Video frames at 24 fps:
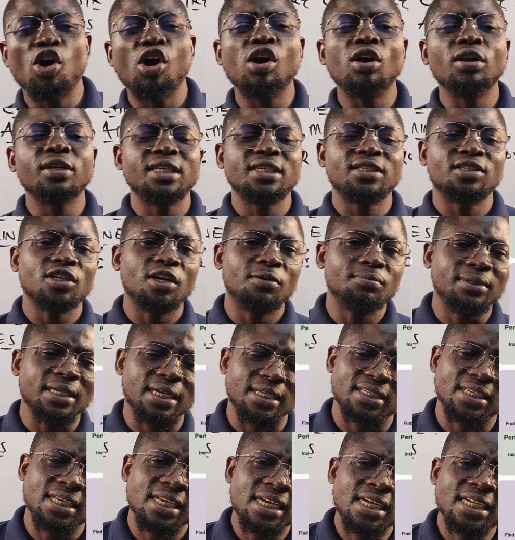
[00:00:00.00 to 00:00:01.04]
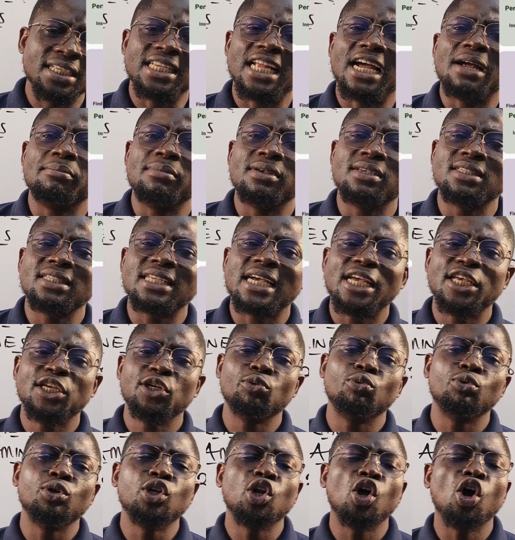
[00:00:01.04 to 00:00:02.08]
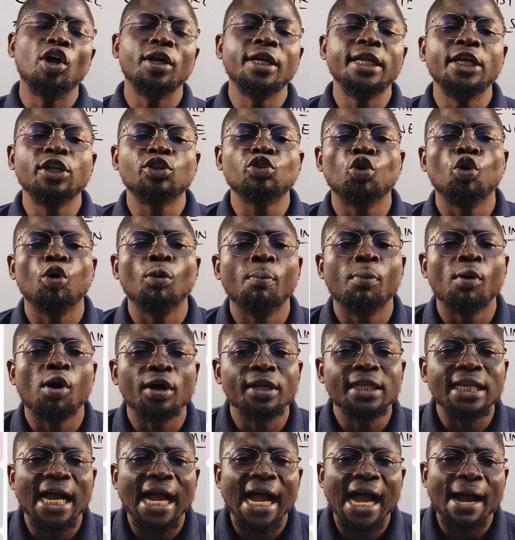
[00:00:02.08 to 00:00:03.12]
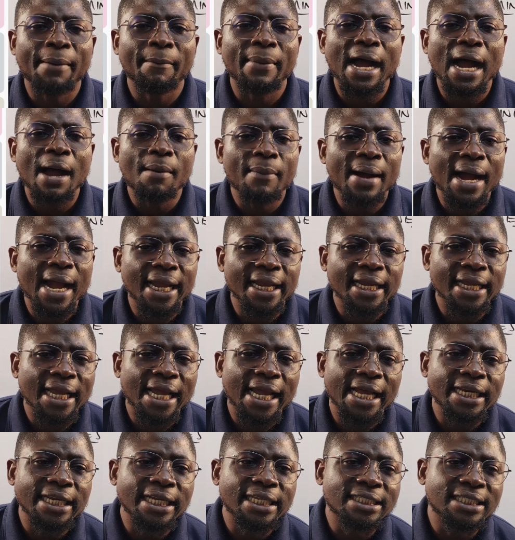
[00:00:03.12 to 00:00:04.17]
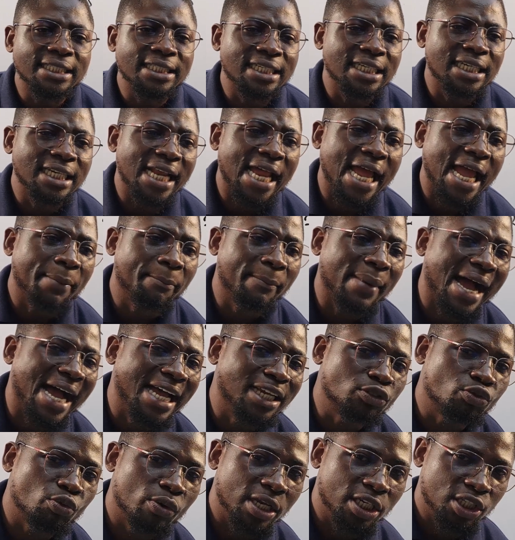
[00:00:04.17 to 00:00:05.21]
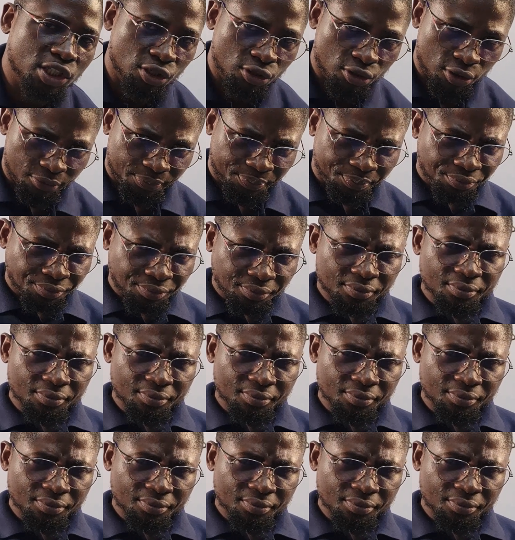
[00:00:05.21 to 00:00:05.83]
all the subjects. That means that you will not need to bother about buying anything like past question.